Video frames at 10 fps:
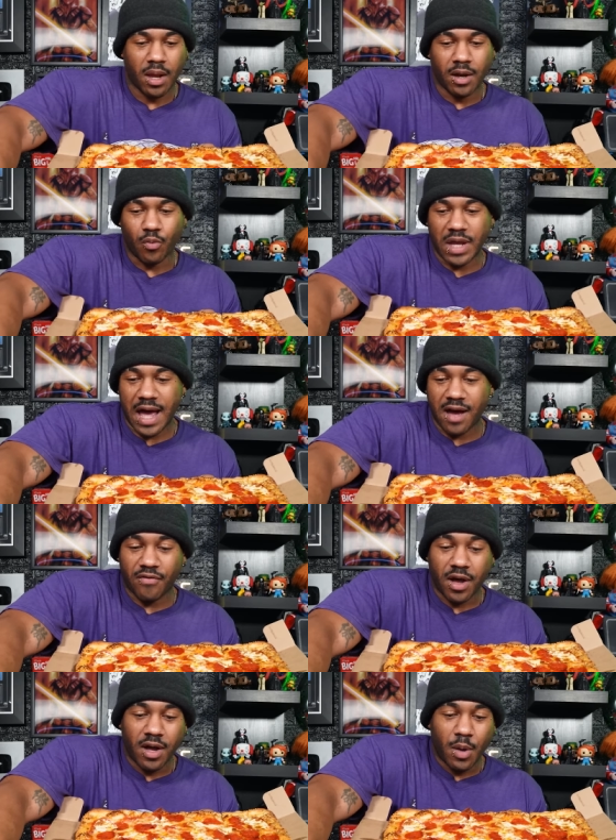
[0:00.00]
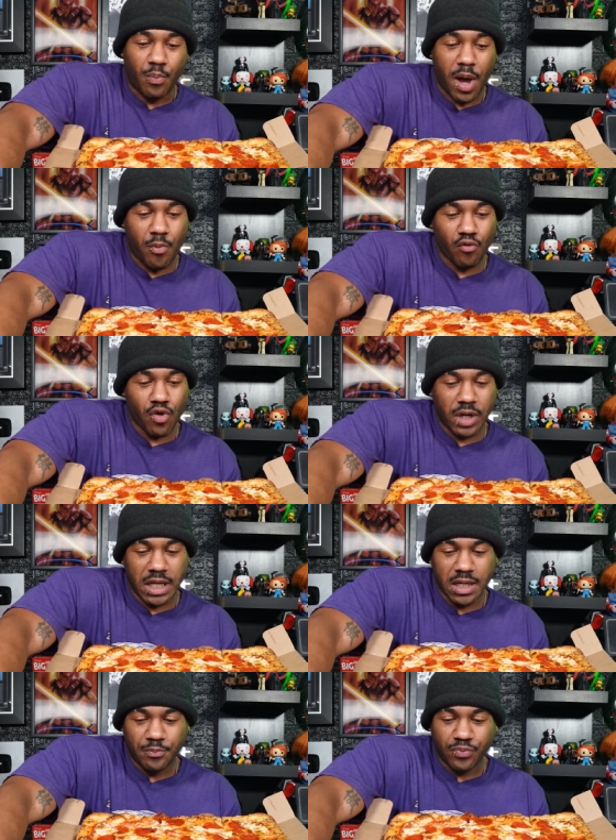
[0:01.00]
We have
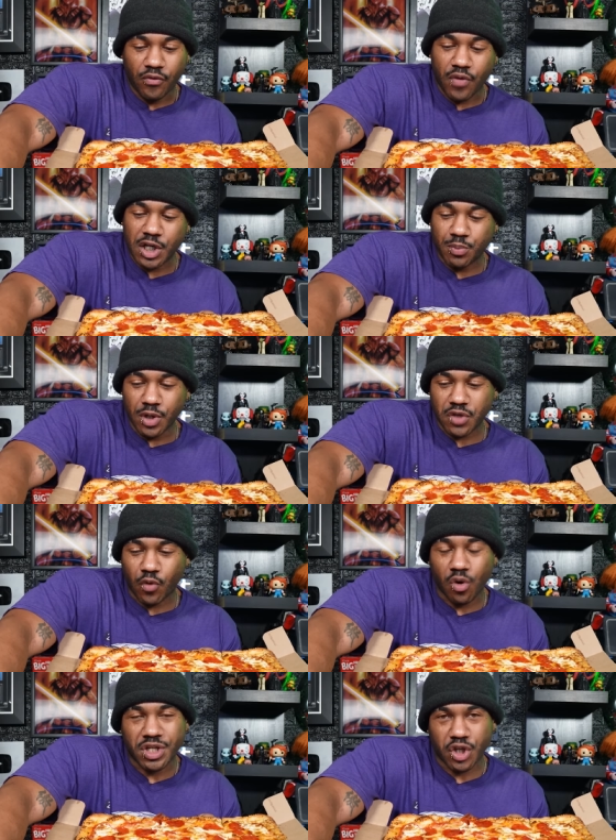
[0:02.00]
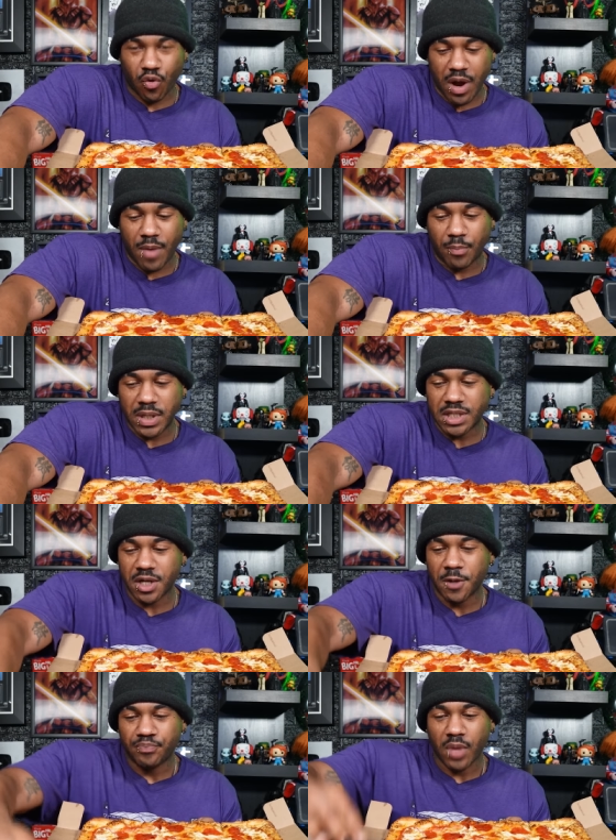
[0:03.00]
pepperoni, fresh mutts, of course, is a grandma
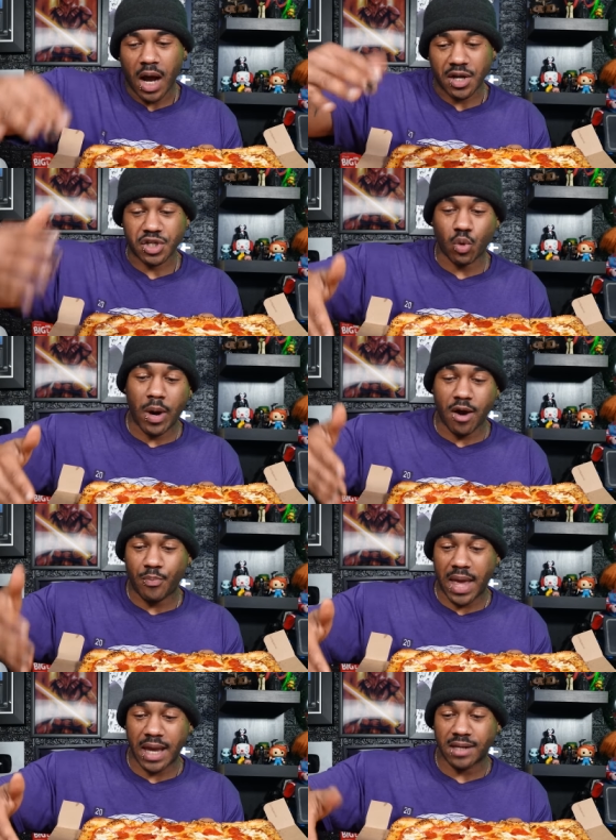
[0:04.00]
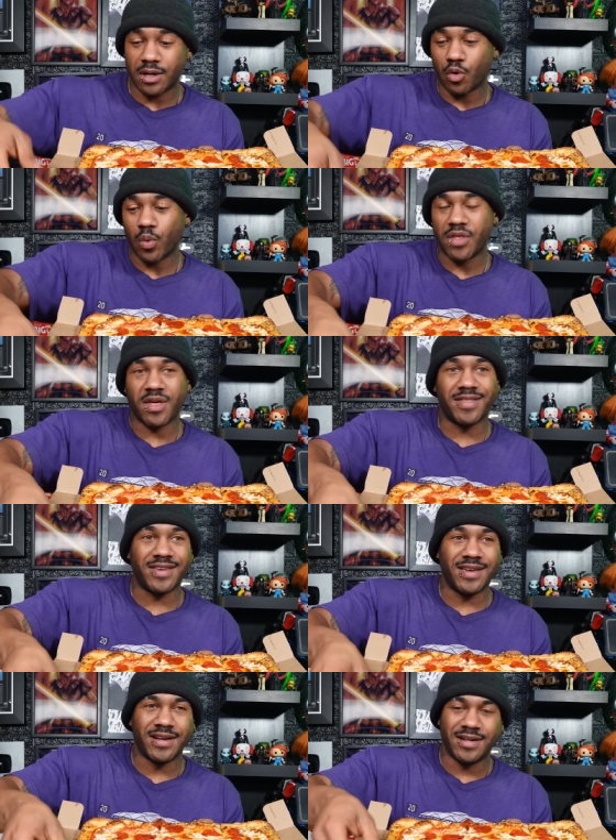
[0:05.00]
pizza, on a square pan with
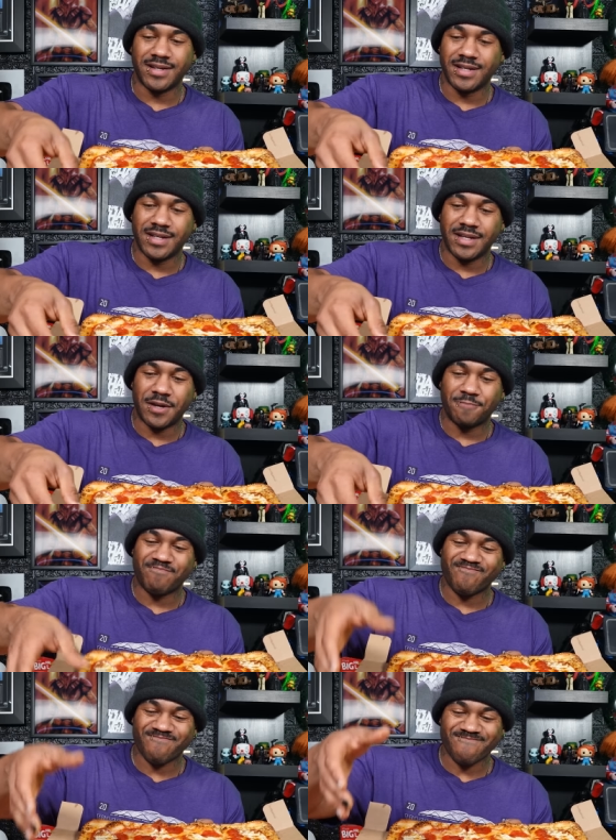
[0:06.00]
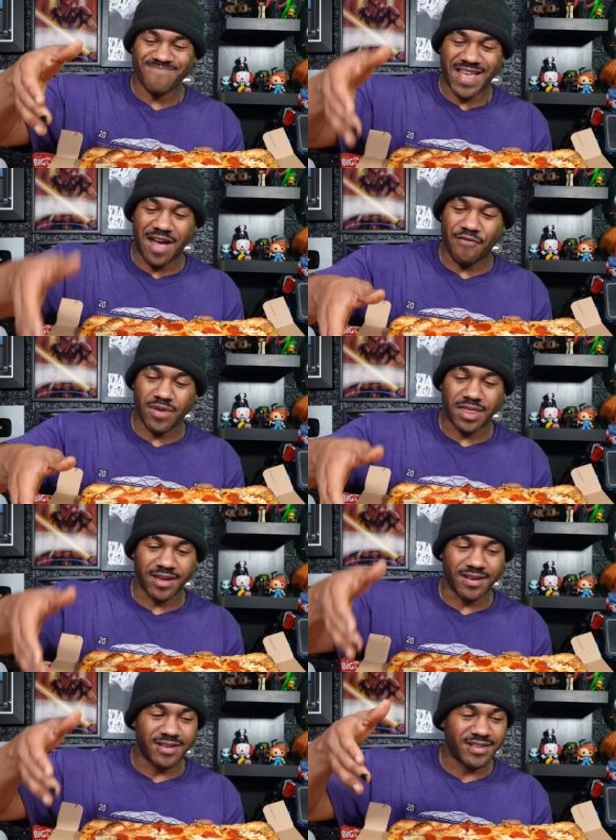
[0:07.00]
the
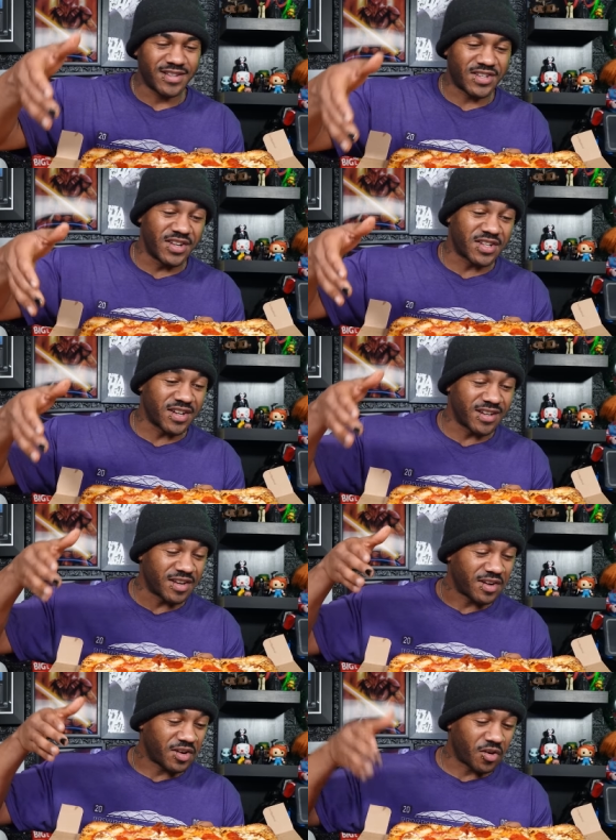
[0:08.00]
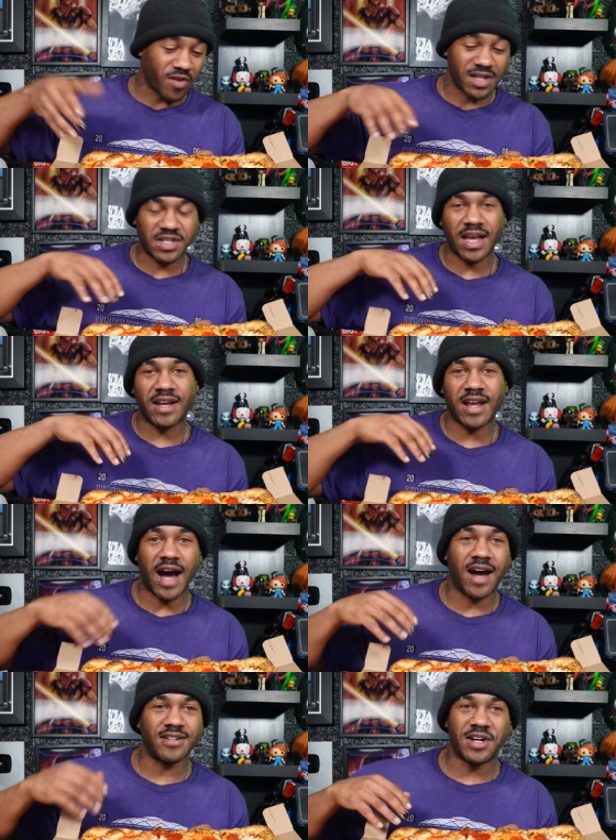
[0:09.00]
everything seasoning crust and a
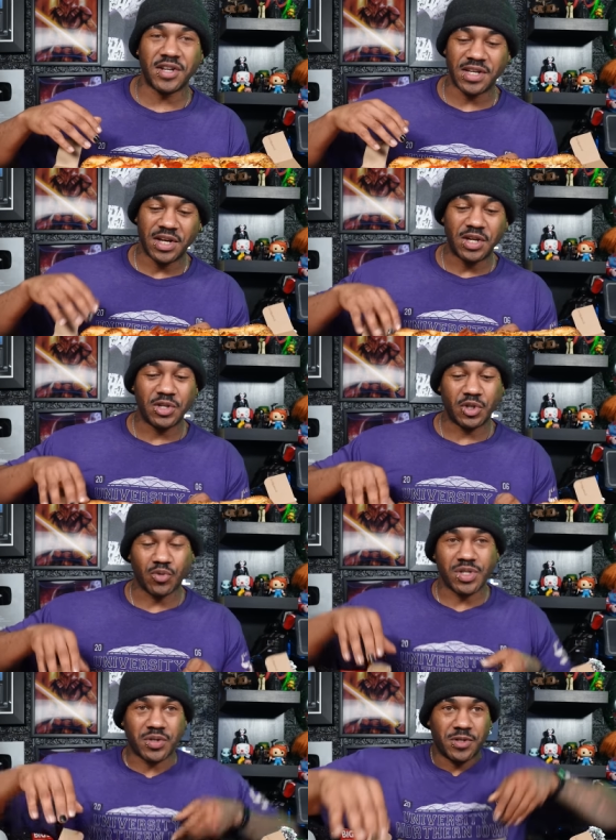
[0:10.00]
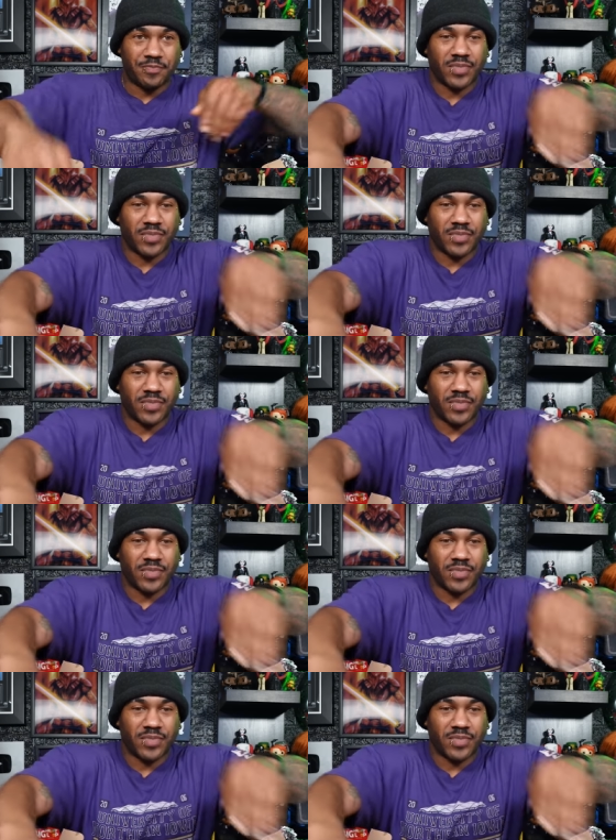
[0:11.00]
hot honey drizzle.